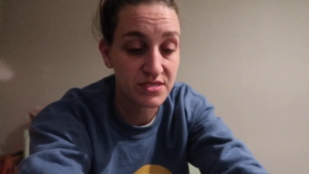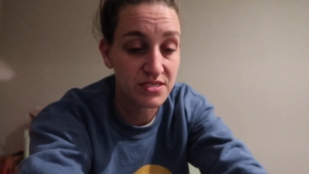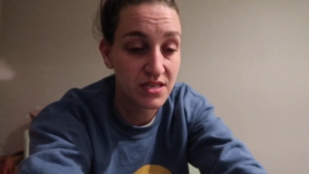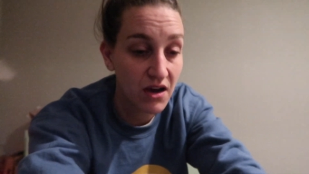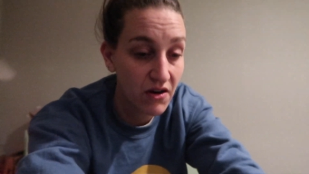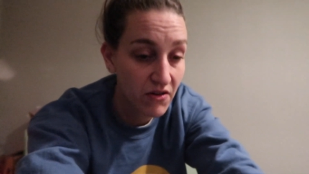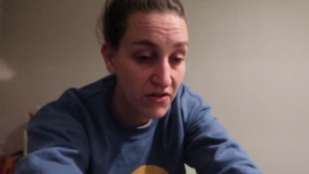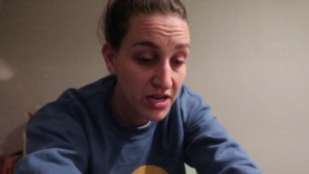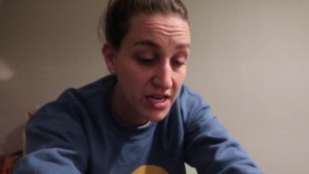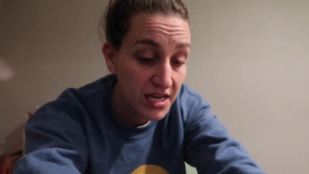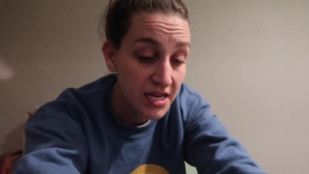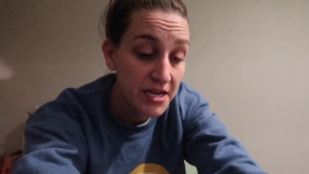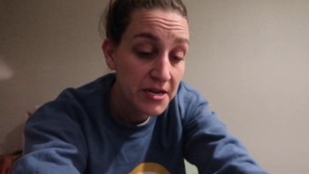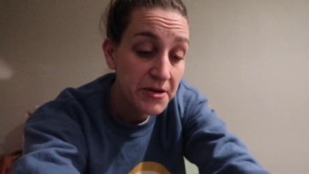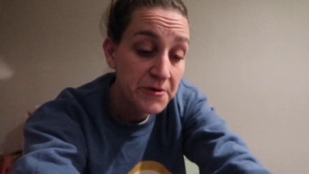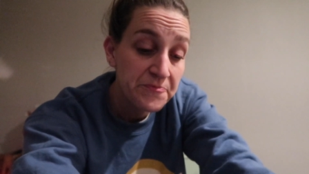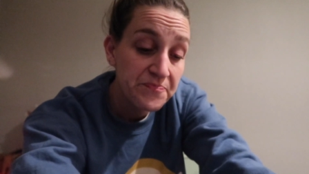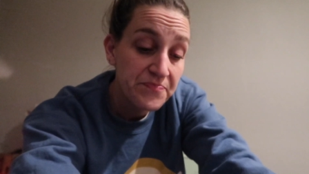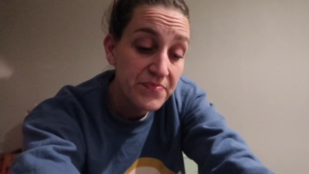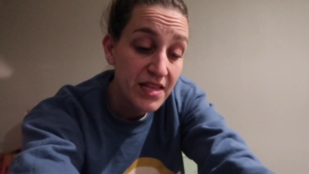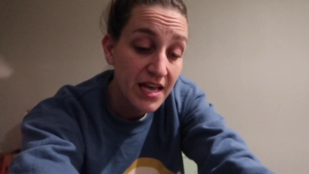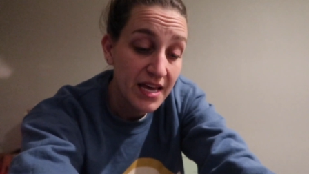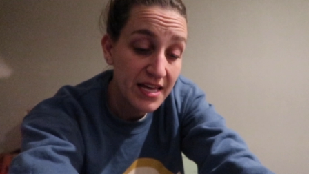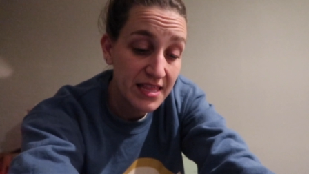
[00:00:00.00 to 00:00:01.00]
So
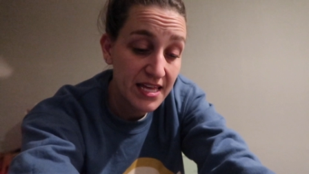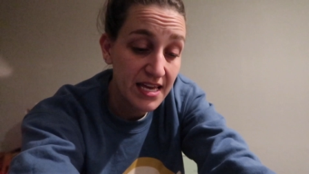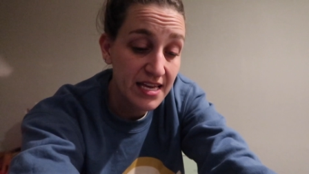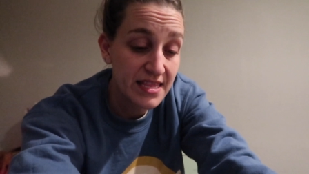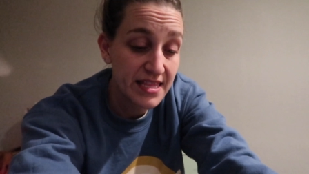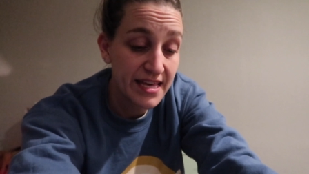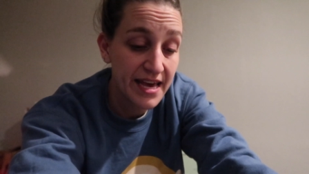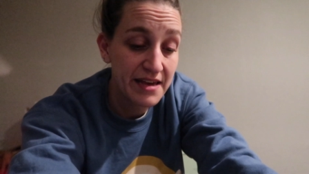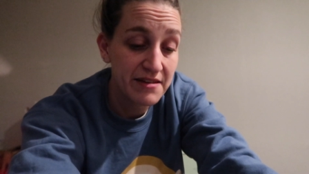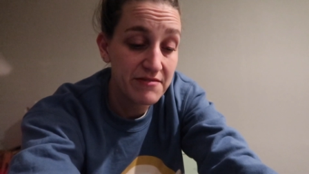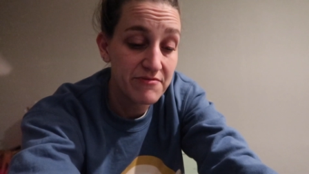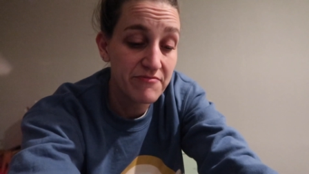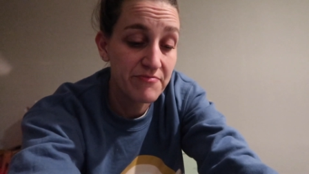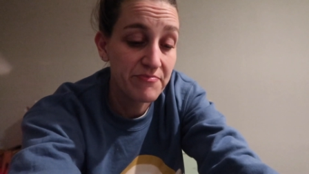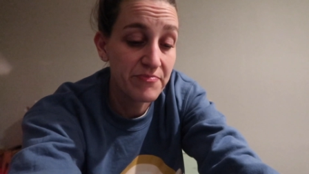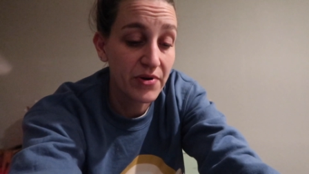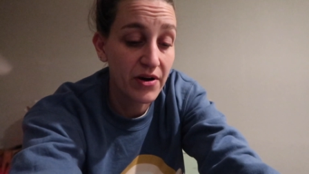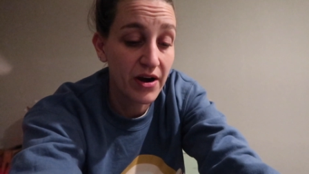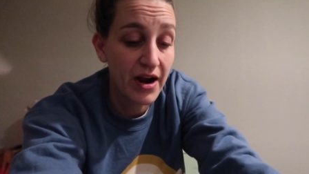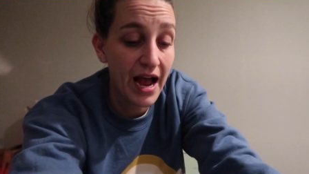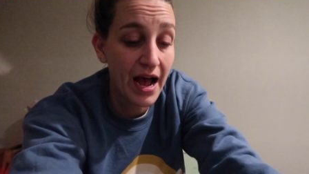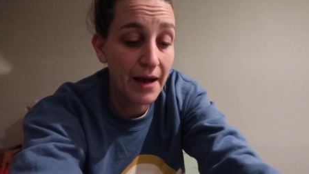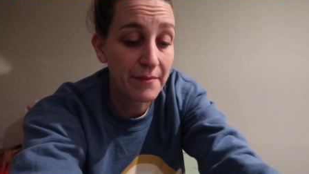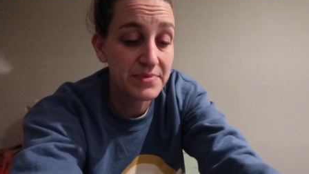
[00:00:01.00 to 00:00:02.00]
I think that
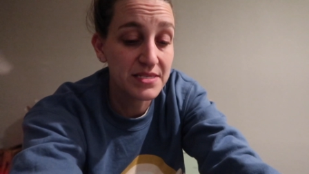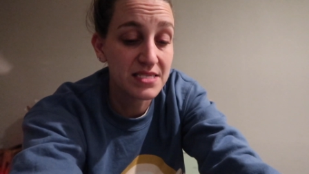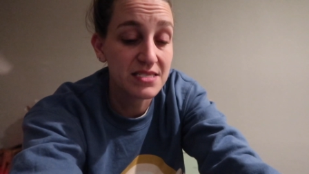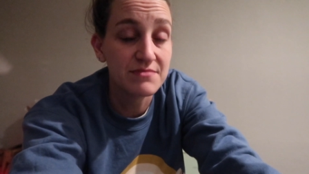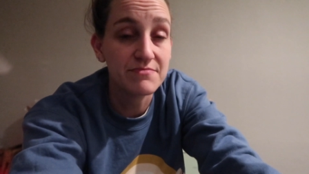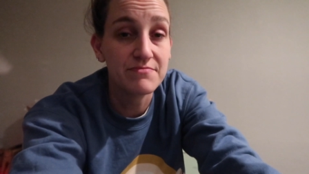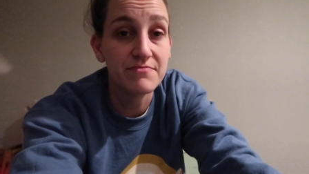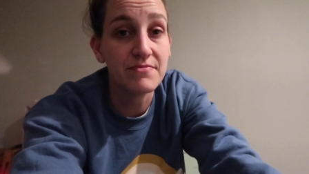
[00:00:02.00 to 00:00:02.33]
perhaps